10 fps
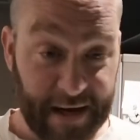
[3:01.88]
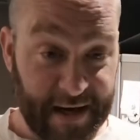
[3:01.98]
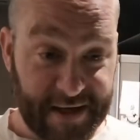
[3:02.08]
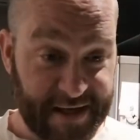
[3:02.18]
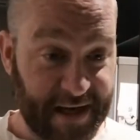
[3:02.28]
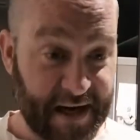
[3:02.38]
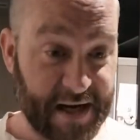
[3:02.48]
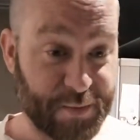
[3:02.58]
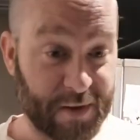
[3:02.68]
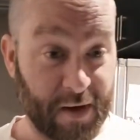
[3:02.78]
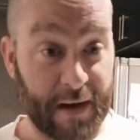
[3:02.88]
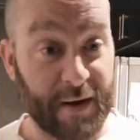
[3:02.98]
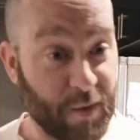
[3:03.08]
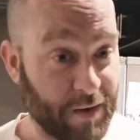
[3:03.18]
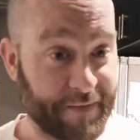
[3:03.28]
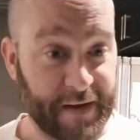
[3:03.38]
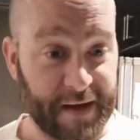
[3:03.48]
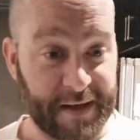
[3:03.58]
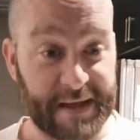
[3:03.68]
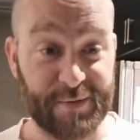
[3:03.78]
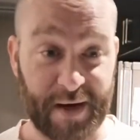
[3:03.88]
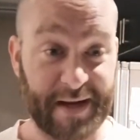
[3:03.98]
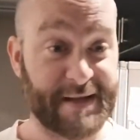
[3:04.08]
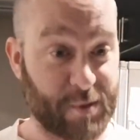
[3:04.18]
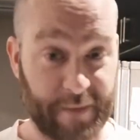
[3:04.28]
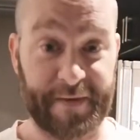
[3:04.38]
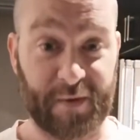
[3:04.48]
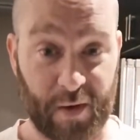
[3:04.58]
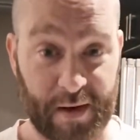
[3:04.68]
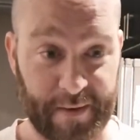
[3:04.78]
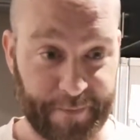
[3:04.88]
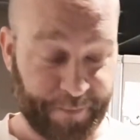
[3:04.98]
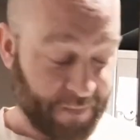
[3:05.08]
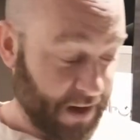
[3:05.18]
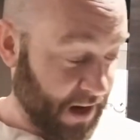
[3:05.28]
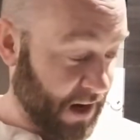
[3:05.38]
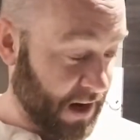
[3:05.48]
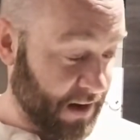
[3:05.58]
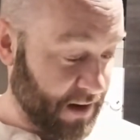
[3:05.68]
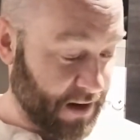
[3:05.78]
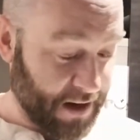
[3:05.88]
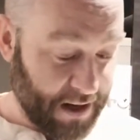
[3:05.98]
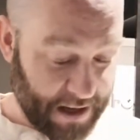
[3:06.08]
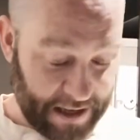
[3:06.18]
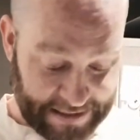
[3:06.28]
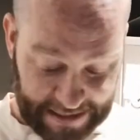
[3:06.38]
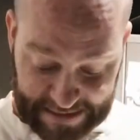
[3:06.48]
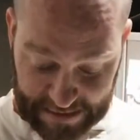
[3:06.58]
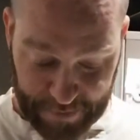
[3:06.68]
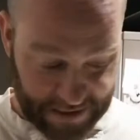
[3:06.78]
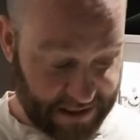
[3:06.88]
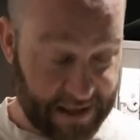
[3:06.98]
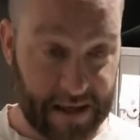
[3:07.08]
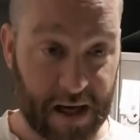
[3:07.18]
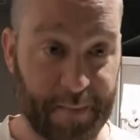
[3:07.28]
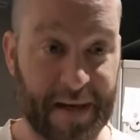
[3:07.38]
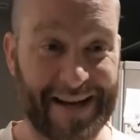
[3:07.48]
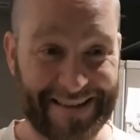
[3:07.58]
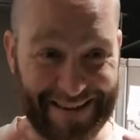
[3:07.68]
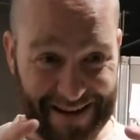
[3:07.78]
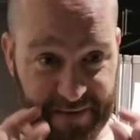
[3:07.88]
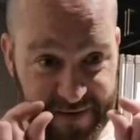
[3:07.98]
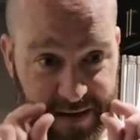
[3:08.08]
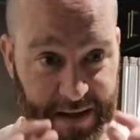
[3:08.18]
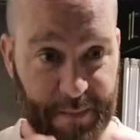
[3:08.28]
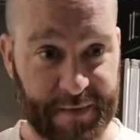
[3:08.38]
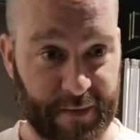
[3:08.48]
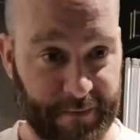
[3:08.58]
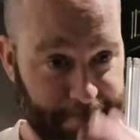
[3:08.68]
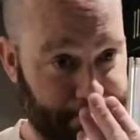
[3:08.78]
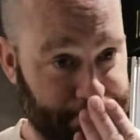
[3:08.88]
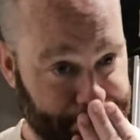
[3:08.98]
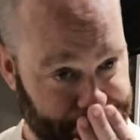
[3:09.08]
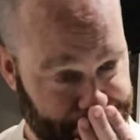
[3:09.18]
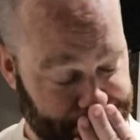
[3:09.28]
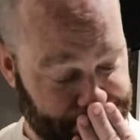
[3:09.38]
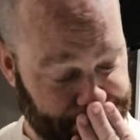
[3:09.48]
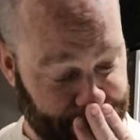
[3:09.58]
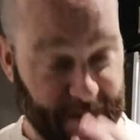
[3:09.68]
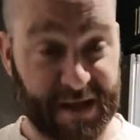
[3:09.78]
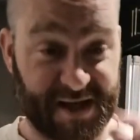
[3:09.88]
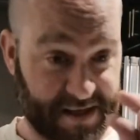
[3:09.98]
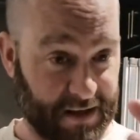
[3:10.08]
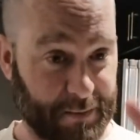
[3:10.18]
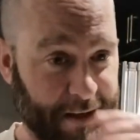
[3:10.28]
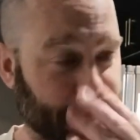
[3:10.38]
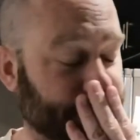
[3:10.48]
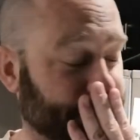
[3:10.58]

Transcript: like I just said, guys, we're talking coffee. That's right. It's Cawfee Talk. And I did something today that got me a little verklempt. Just a little bit.